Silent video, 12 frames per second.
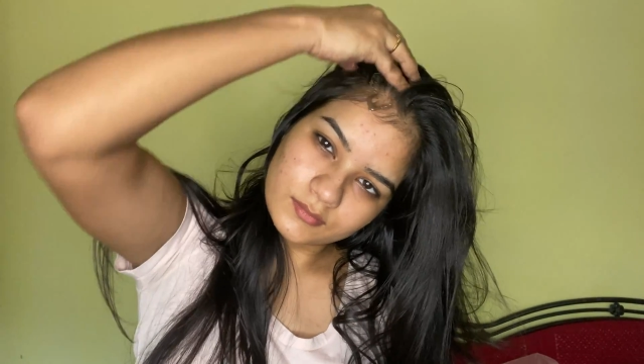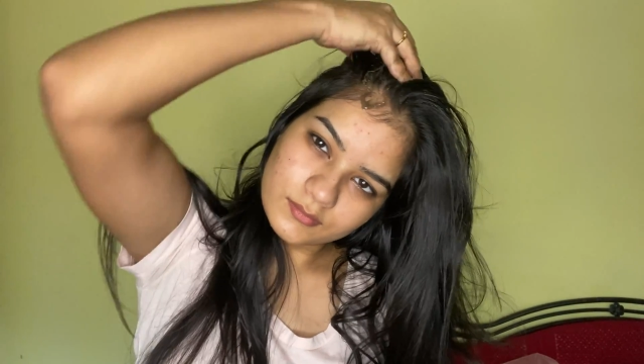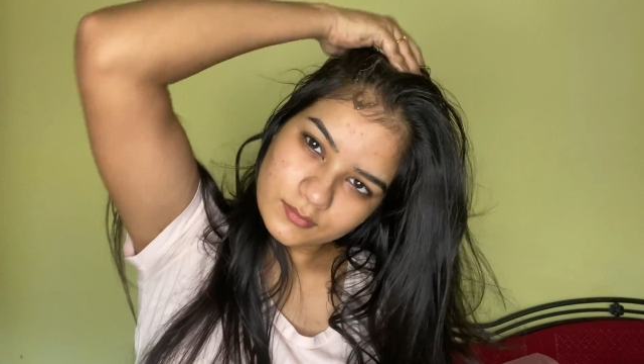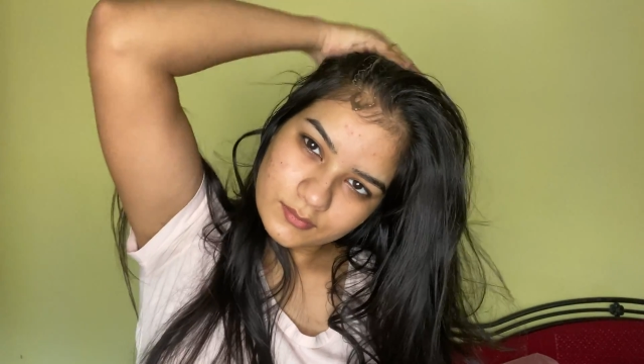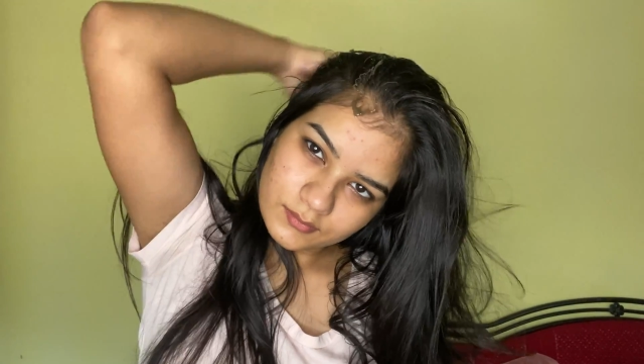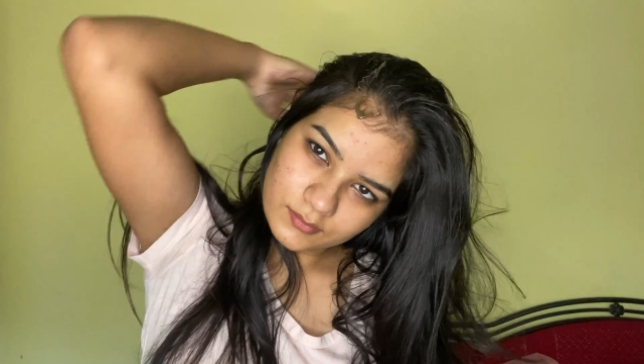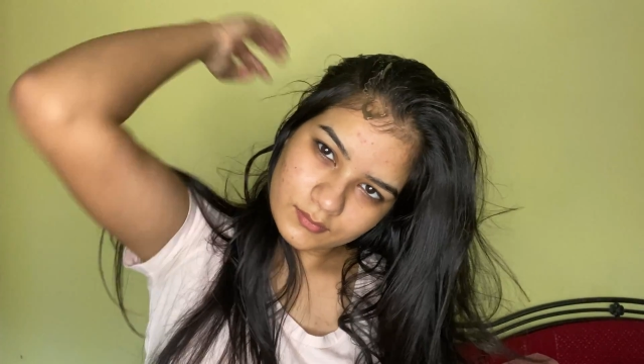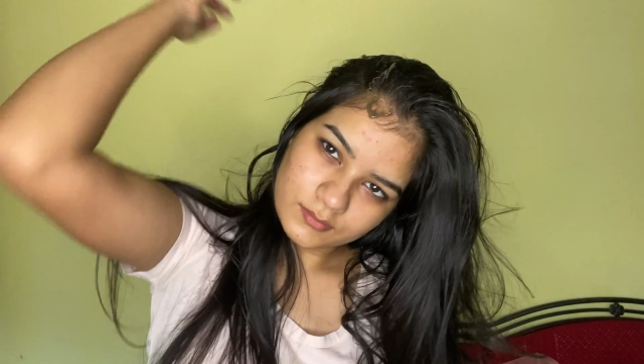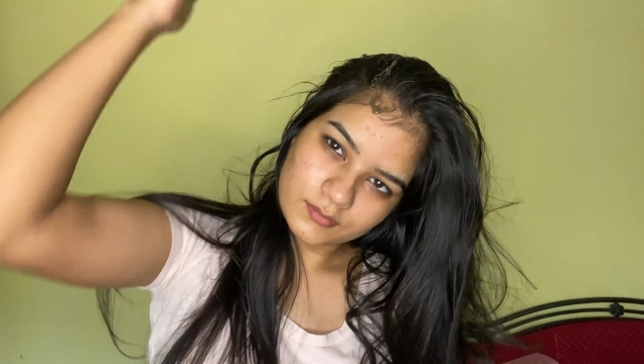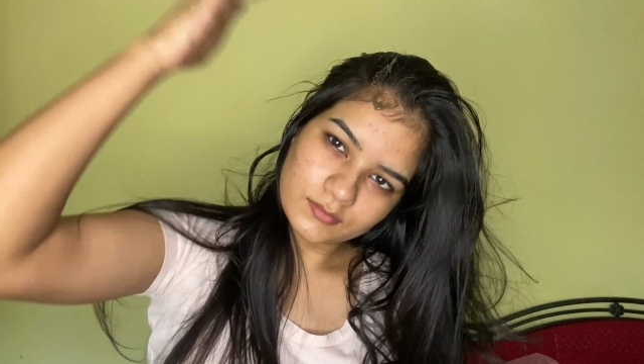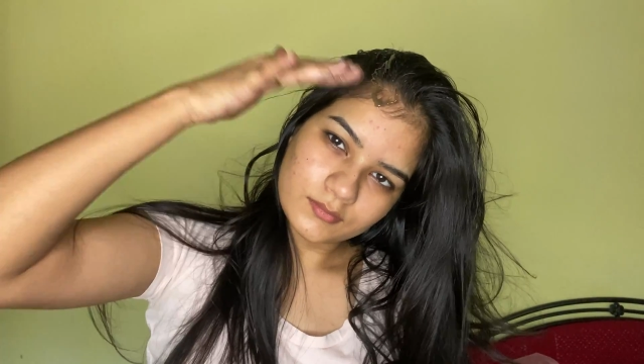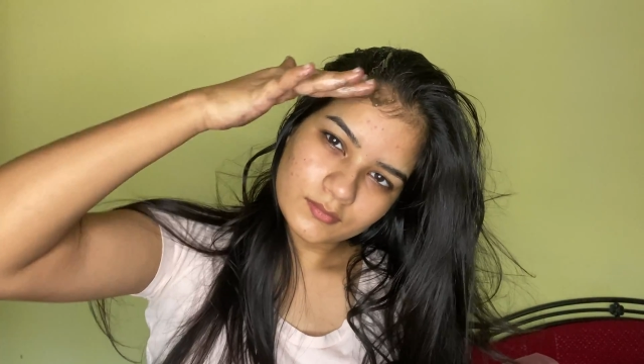and keeps
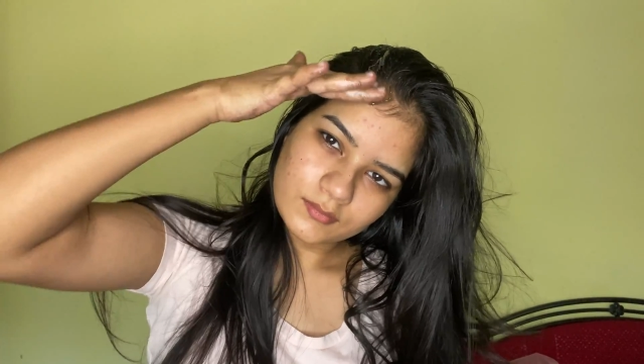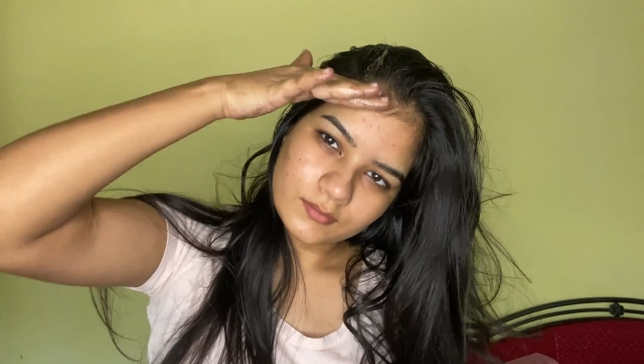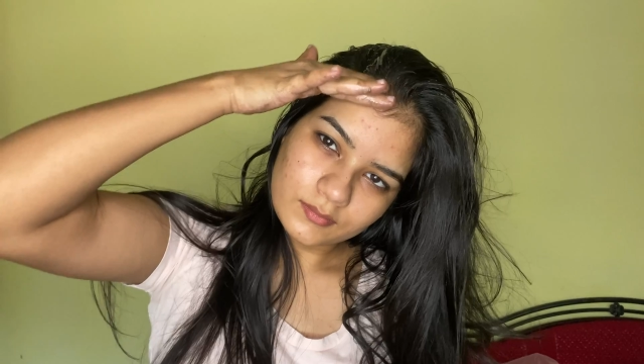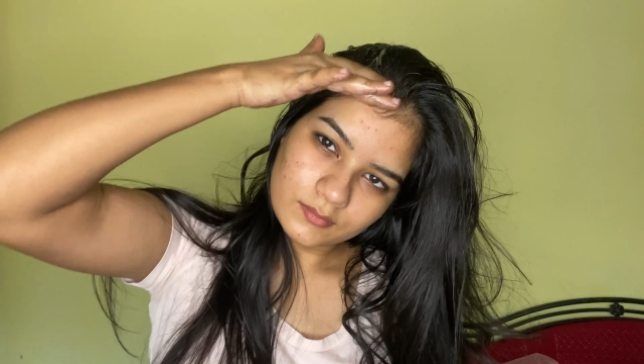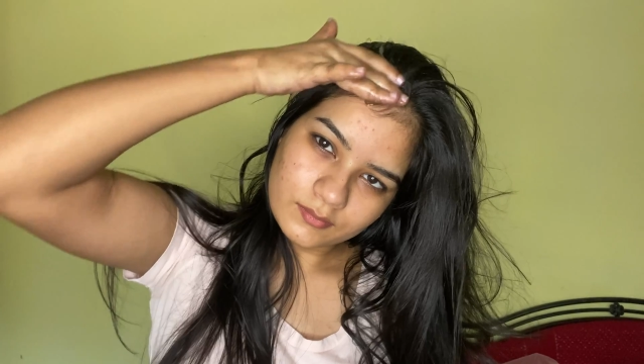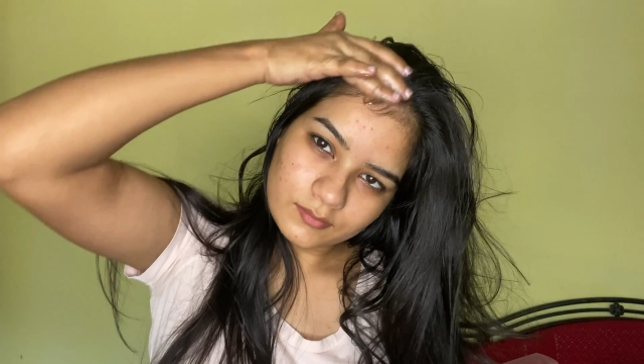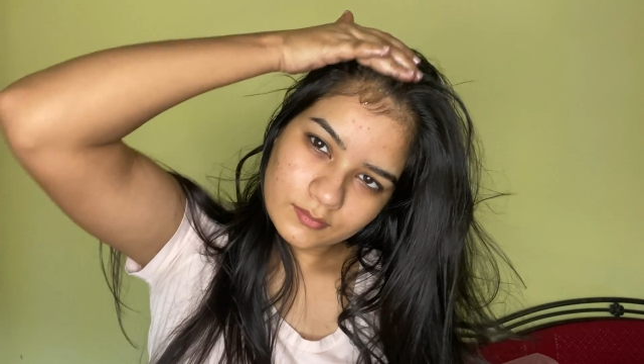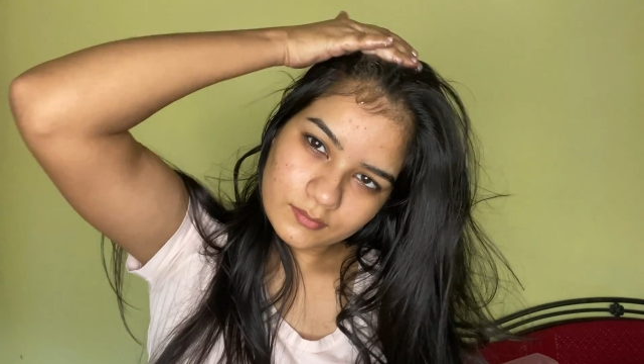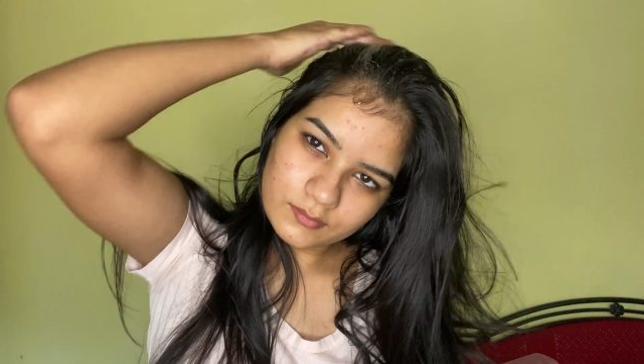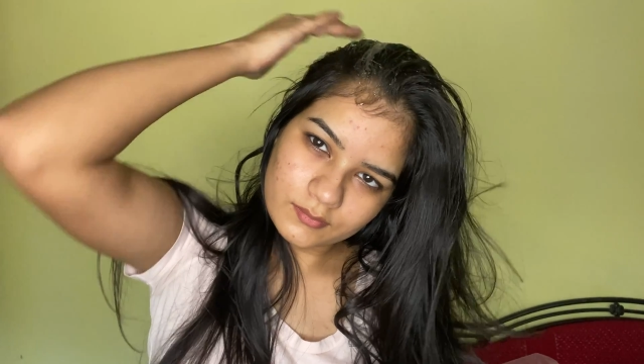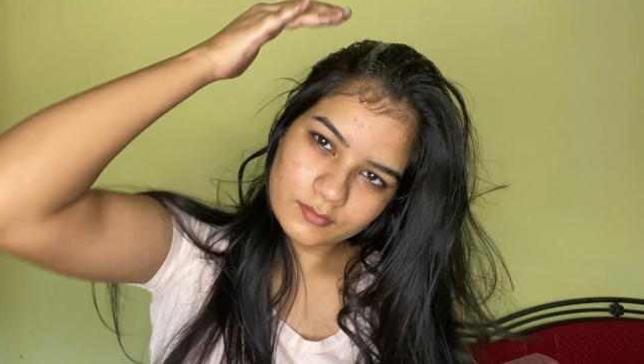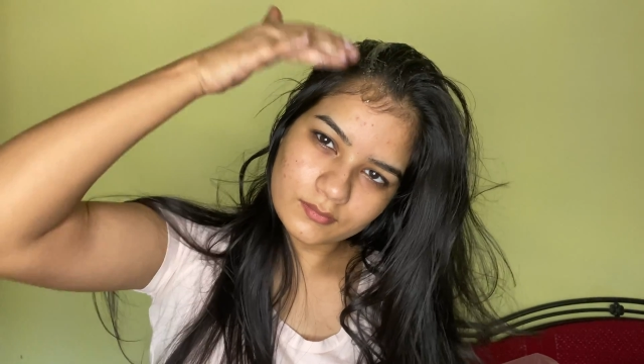your hair healthy
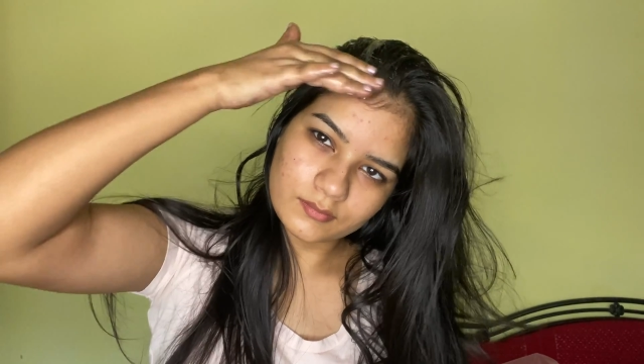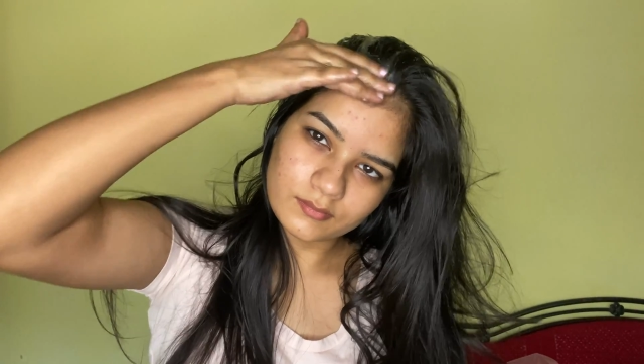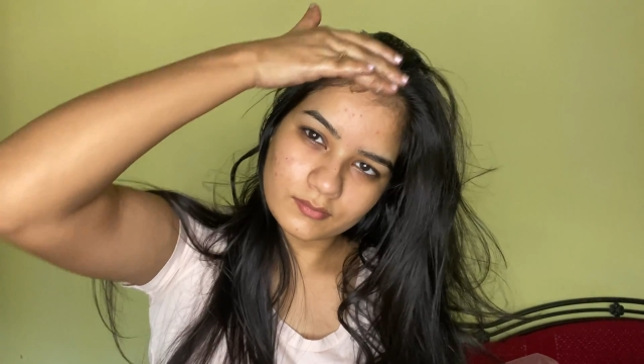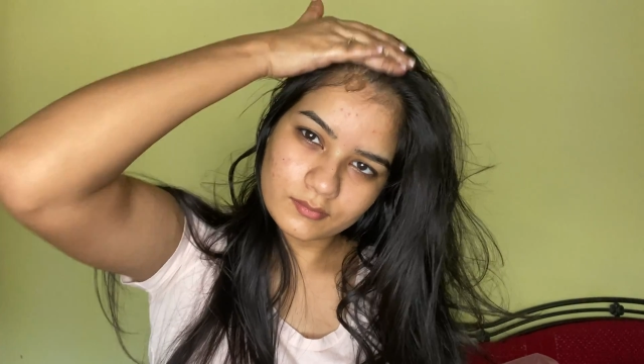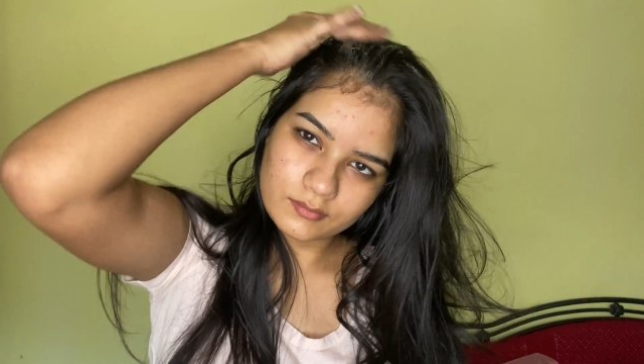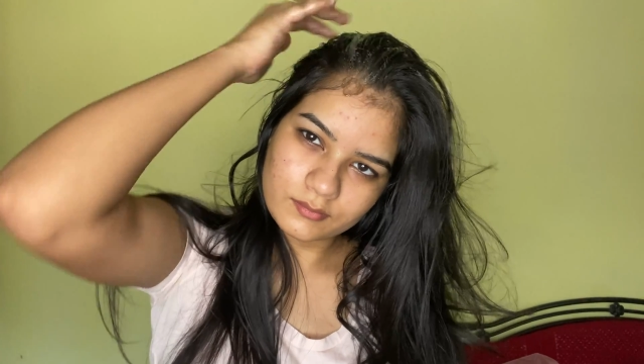and black.